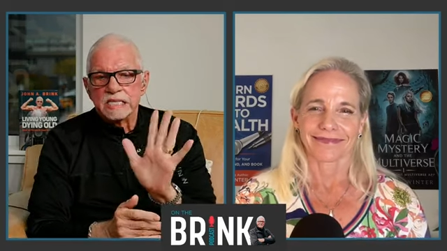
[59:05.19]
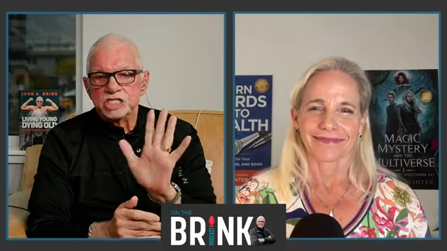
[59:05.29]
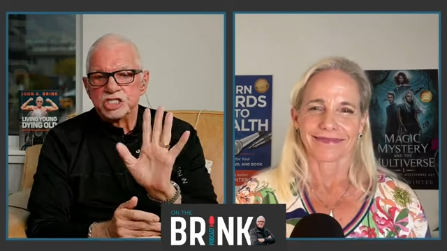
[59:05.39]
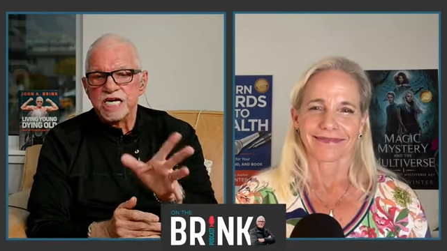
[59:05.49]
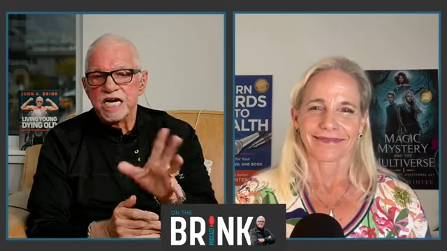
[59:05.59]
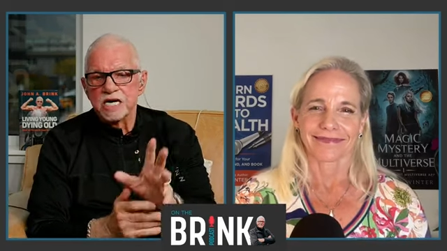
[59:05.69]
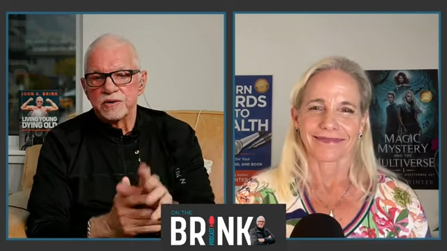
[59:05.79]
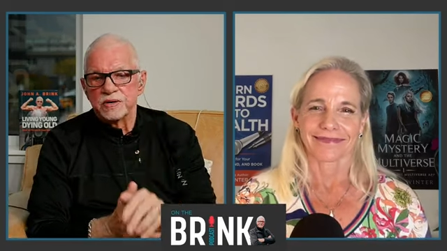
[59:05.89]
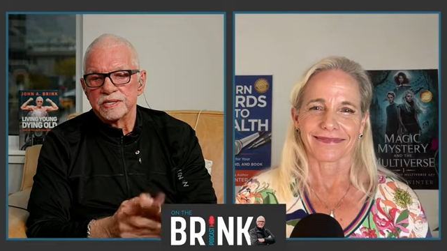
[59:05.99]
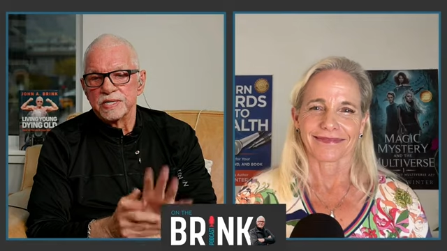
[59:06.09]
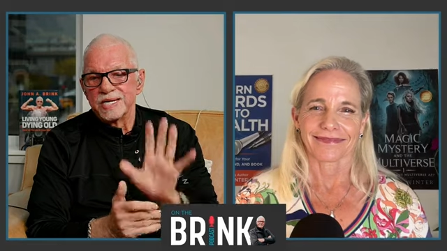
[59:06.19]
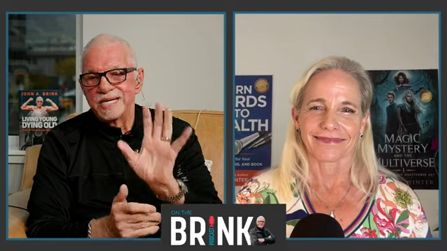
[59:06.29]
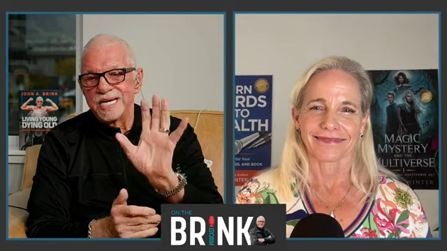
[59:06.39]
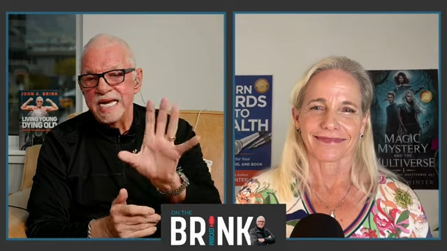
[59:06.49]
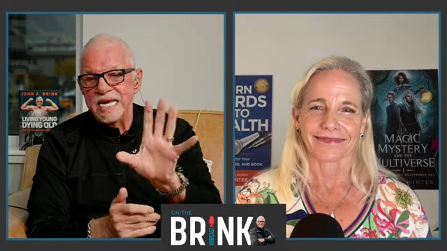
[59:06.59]
Speaker 1: Share it,
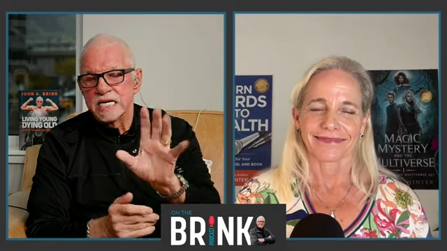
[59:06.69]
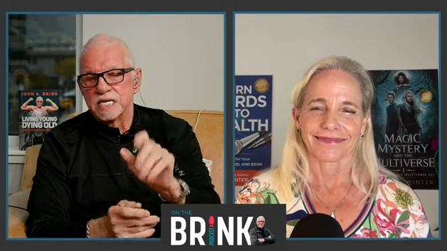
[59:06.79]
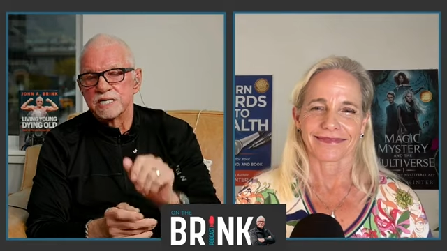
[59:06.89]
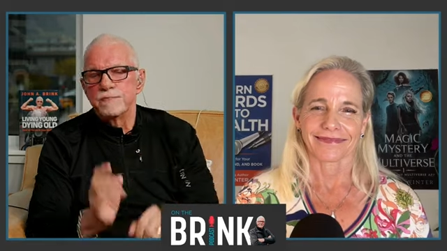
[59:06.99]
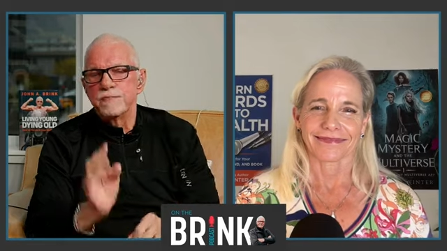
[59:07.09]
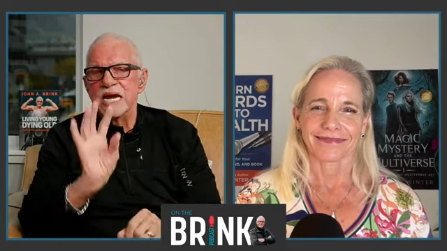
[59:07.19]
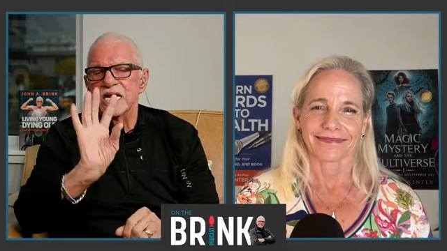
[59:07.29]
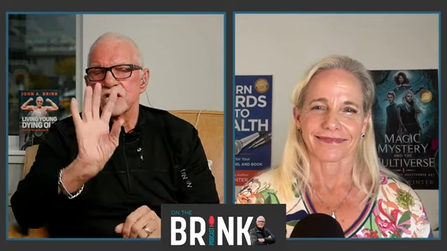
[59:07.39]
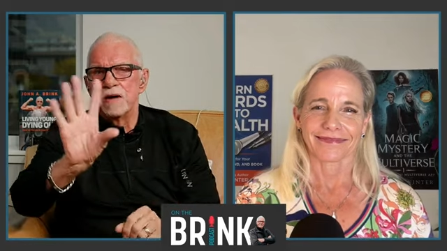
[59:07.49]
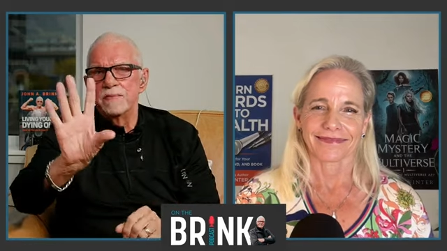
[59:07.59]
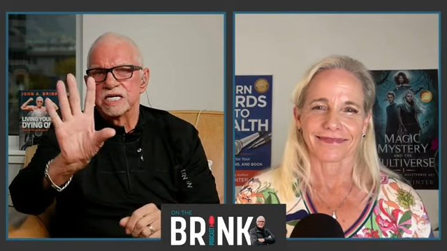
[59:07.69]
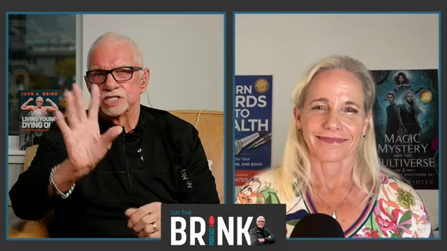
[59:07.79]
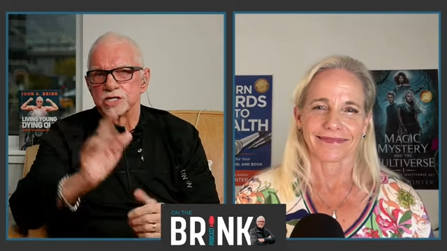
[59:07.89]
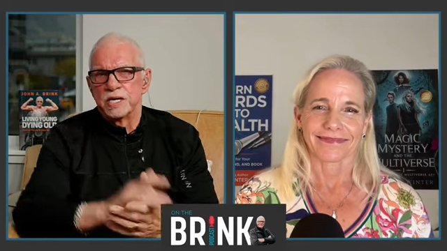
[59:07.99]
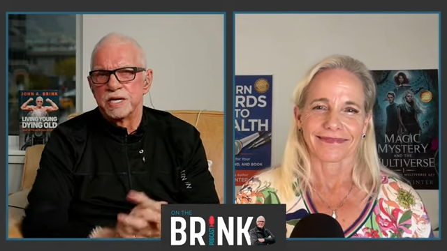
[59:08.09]
like it, make
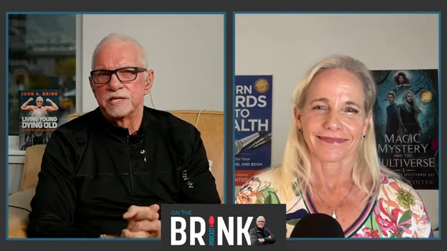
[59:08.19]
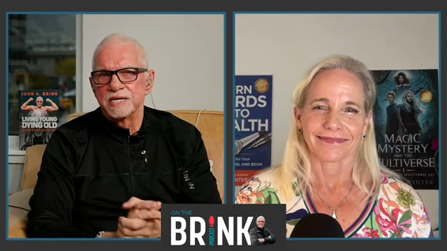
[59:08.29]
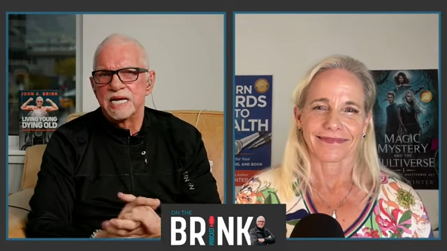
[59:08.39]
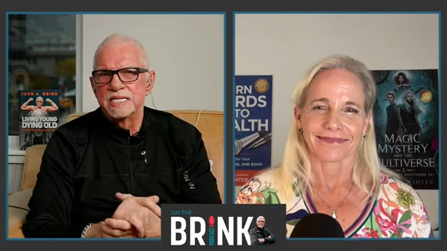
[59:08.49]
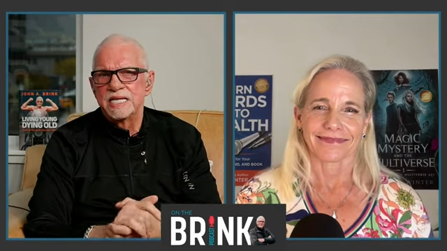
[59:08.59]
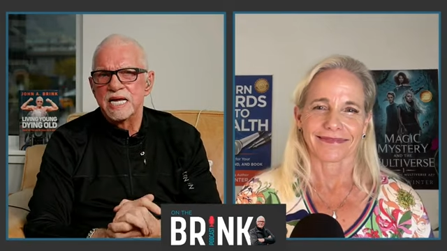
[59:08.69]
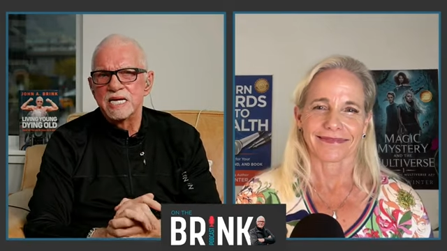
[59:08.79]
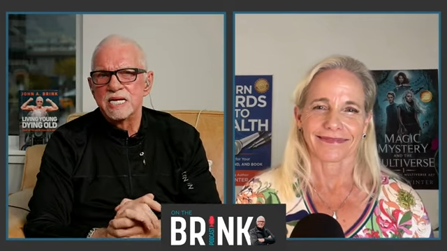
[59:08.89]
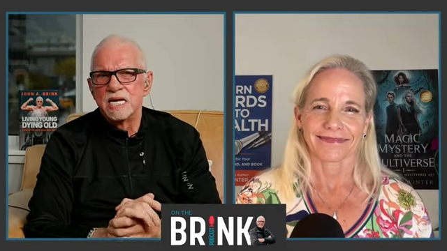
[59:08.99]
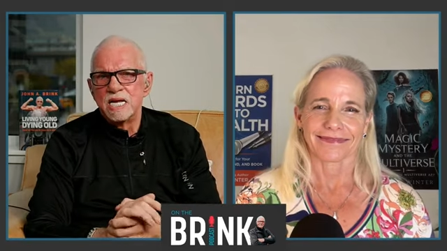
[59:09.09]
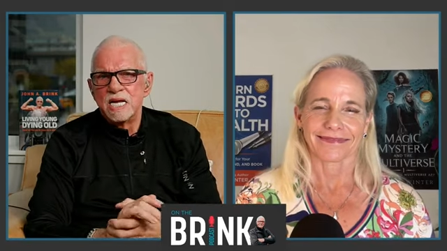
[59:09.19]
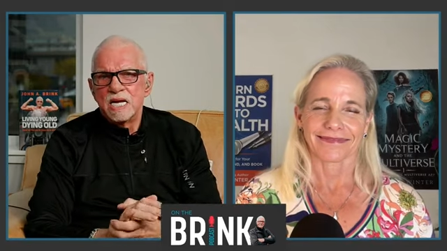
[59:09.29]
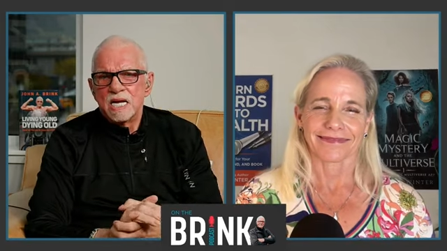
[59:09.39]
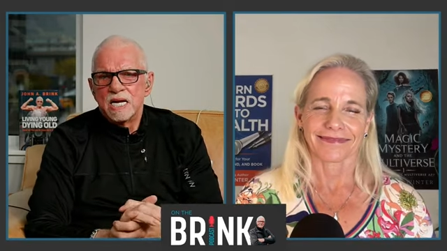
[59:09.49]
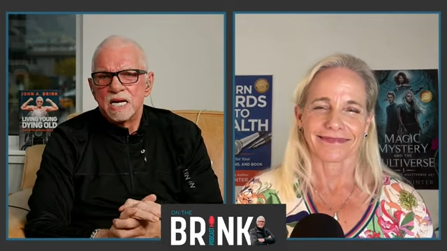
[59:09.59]
comments on it, and then,
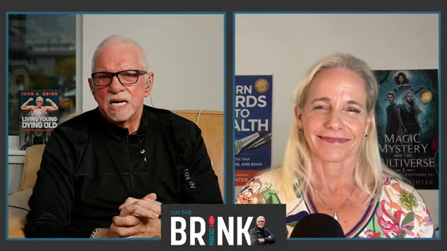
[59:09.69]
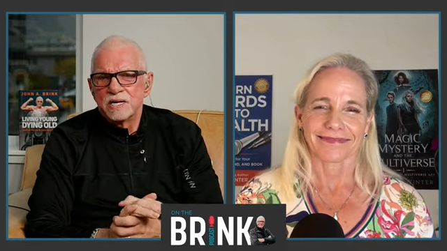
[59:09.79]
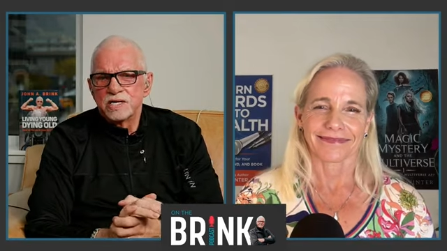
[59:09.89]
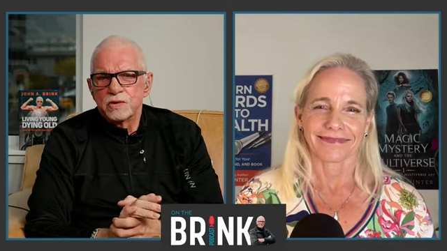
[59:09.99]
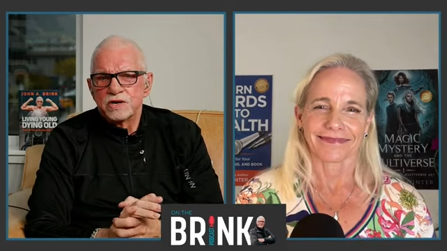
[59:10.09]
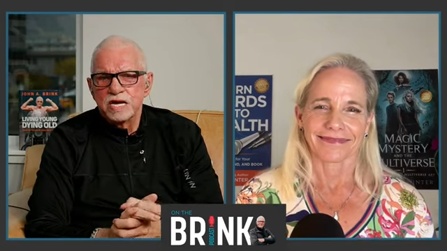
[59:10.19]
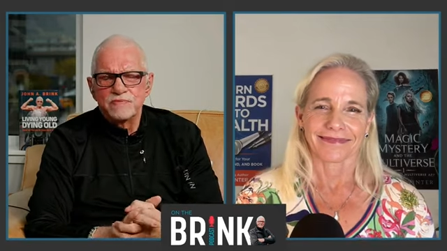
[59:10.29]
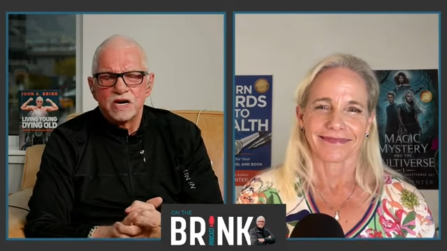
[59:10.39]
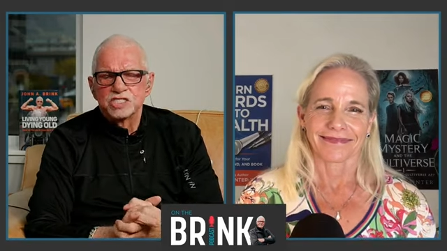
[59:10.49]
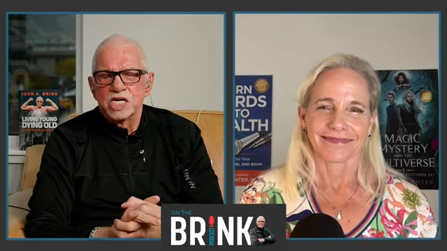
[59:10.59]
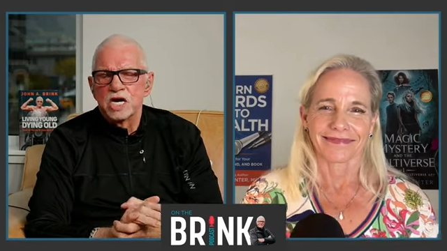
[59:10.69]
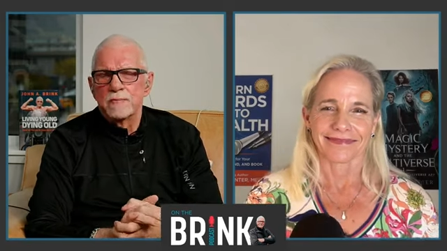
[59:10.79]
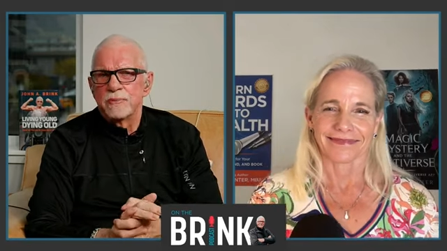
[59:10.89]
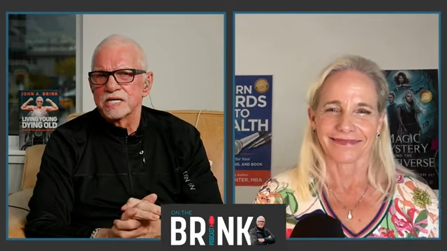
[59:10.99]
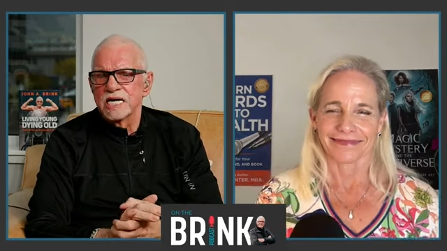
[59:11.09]
uh, you know, keep watching our
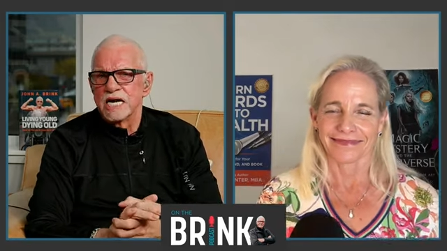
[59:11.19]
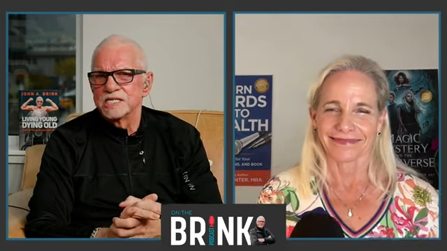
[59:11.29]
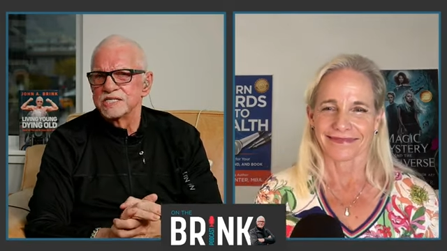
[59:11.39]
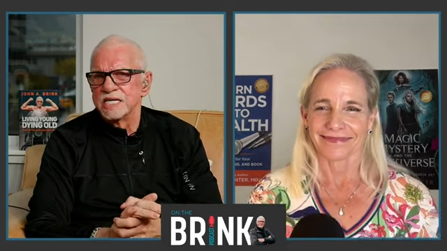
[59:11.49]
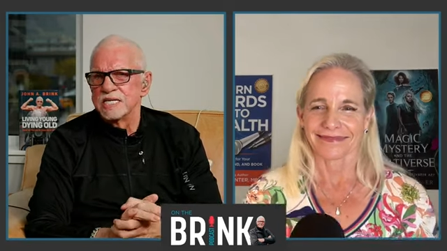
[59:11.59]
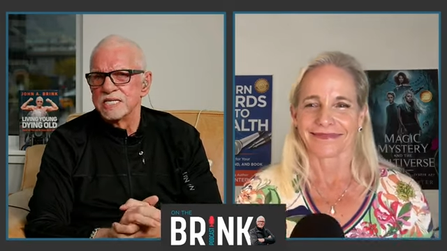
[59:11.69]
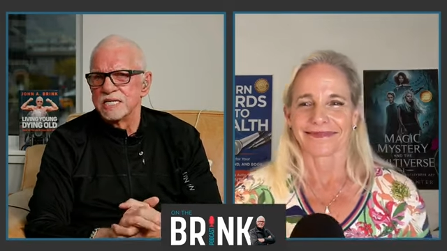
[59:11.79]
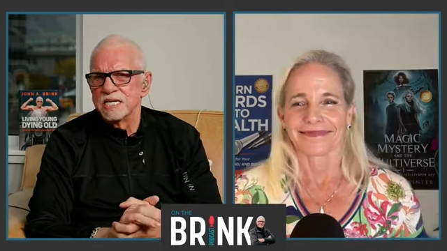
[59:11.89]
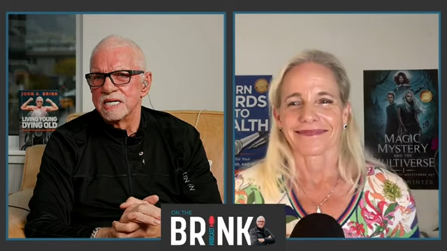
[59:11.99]
podcast and,